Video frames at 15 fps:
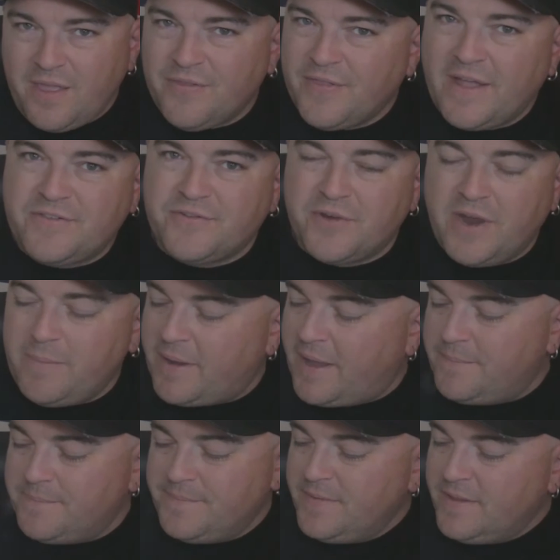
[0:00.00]
that's great,
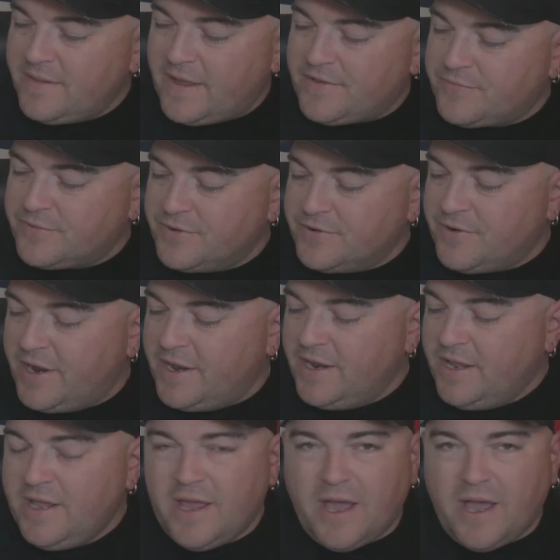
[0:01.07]
man. That's real great.